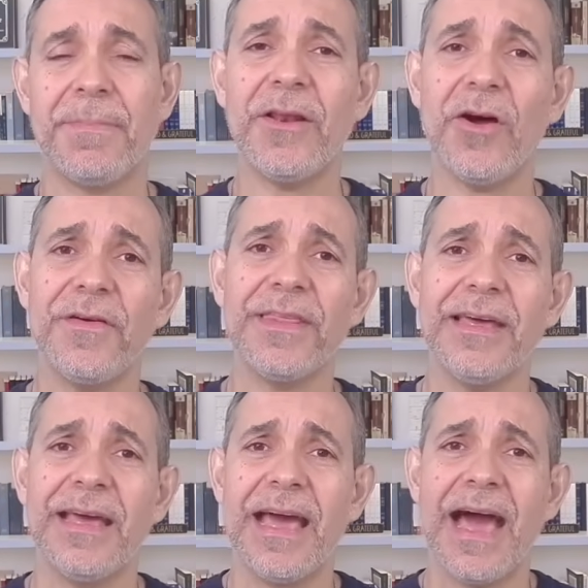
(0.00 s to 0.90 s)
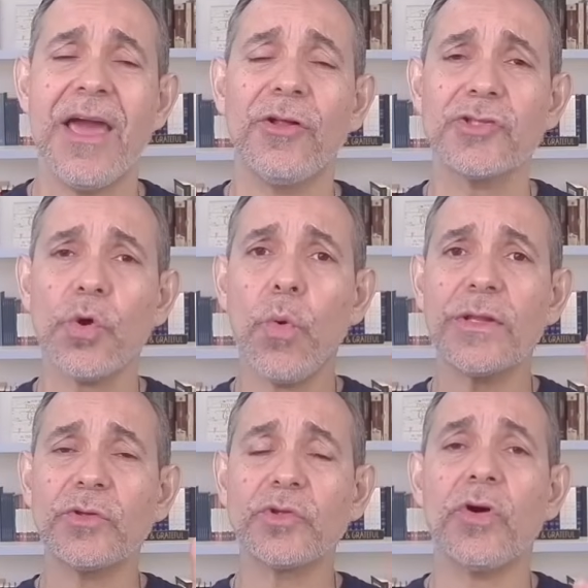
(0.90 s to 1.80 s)
Beloved, I also
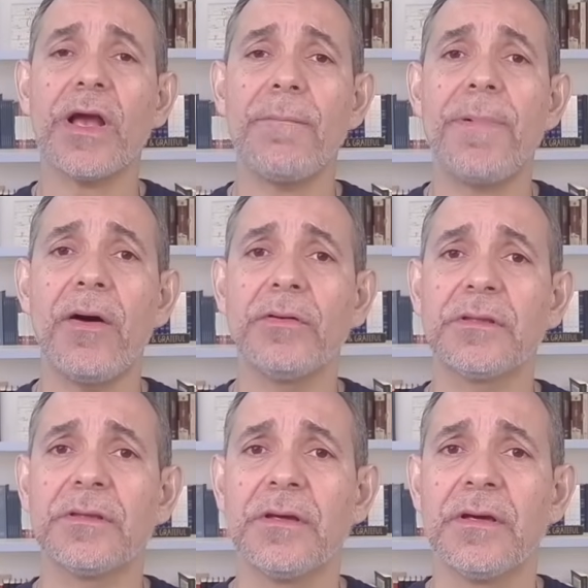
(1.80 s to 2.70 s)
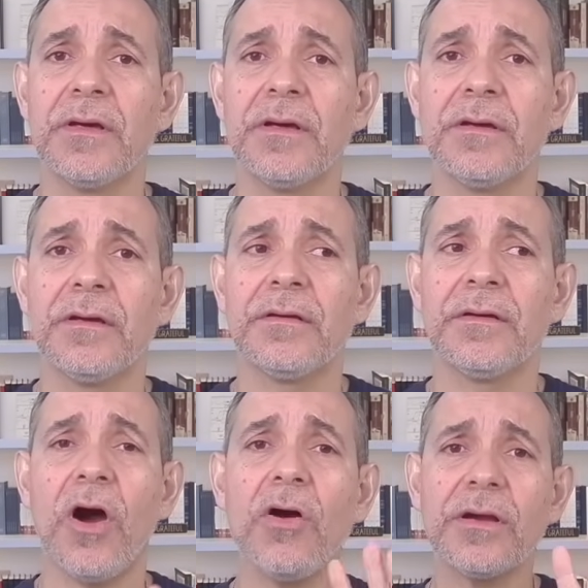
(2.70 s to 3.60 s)
want to talk about
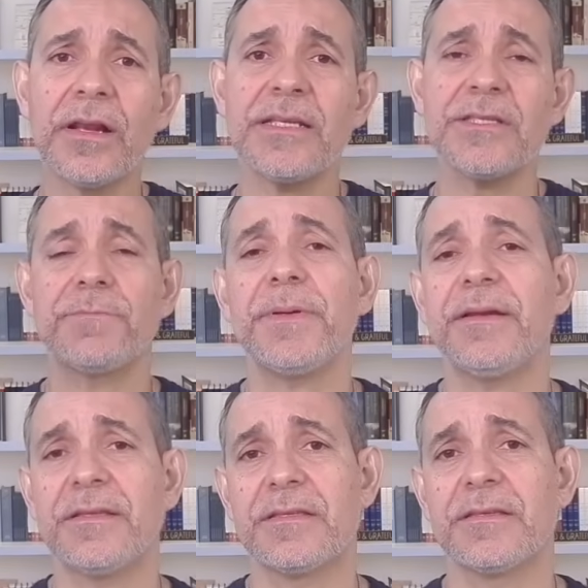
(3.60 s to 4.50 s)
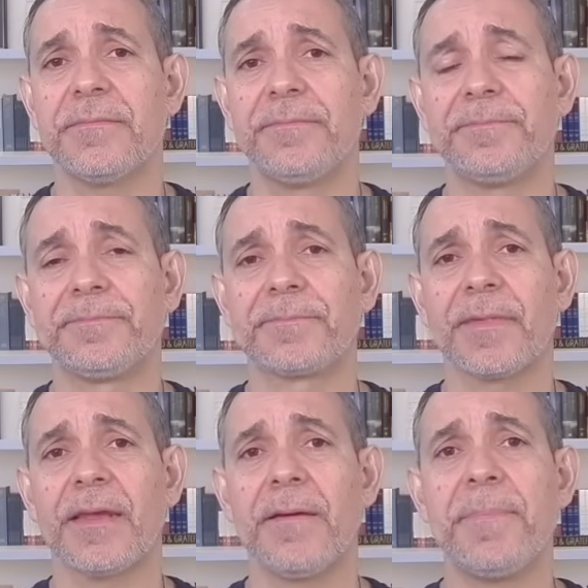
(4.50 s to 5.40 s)
unclean spirits.
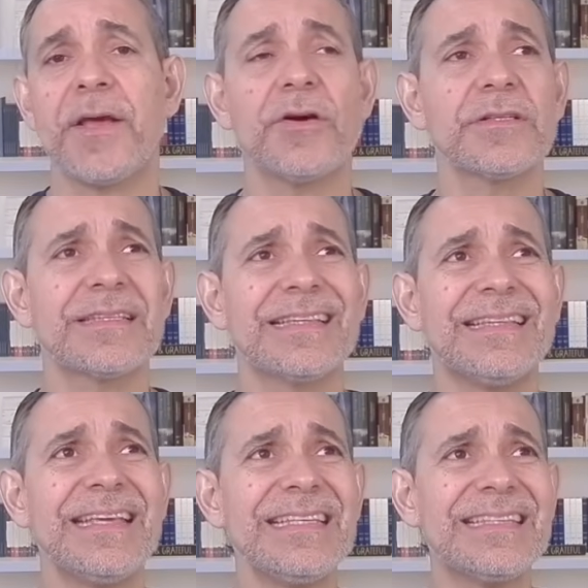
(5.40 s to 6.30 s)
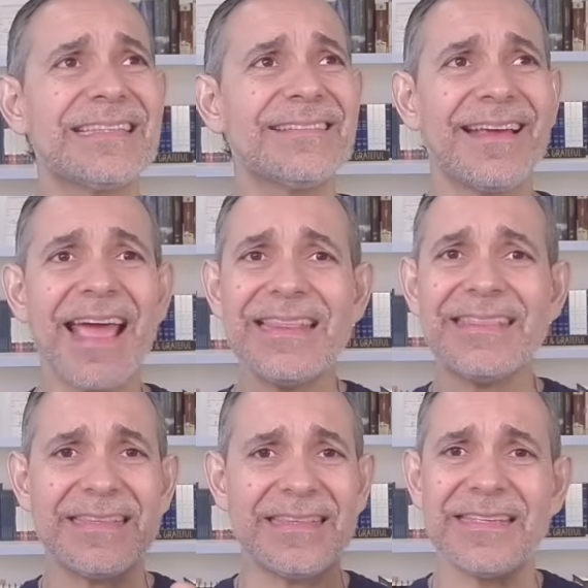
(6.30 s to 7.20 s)
Because these
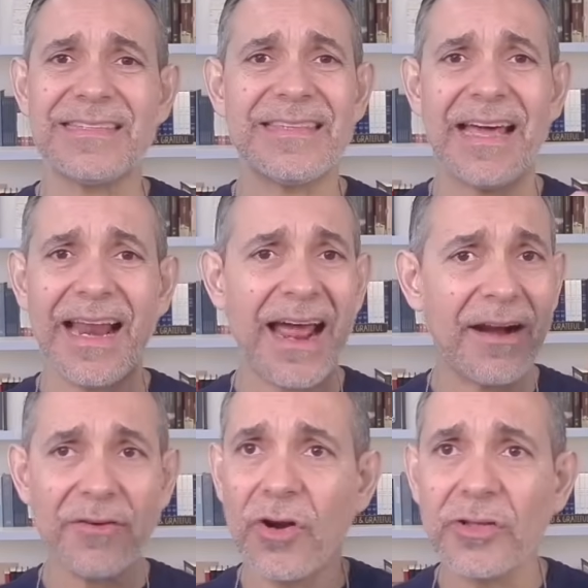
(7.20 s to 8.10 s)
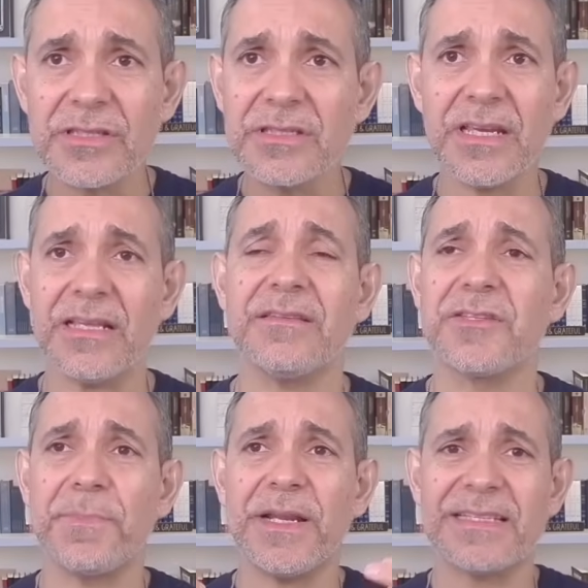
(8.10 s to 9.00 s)
entities that are not
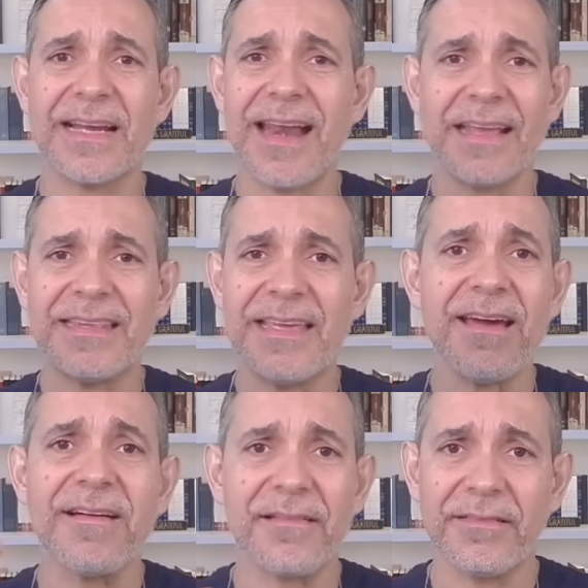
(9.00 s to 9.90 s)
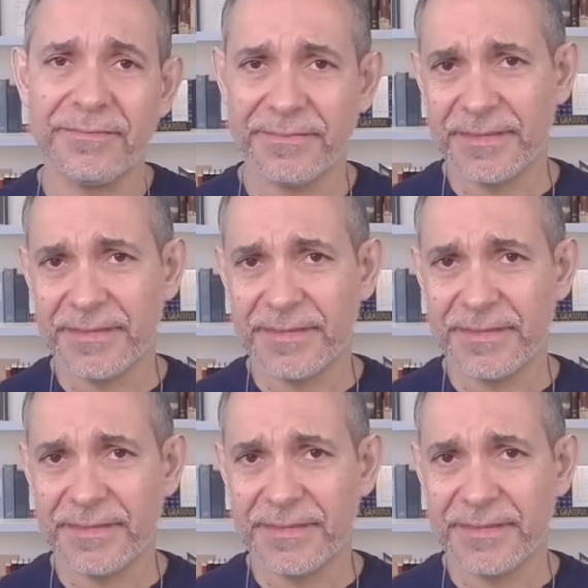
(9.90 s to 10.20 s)
seen, spirits are like the air.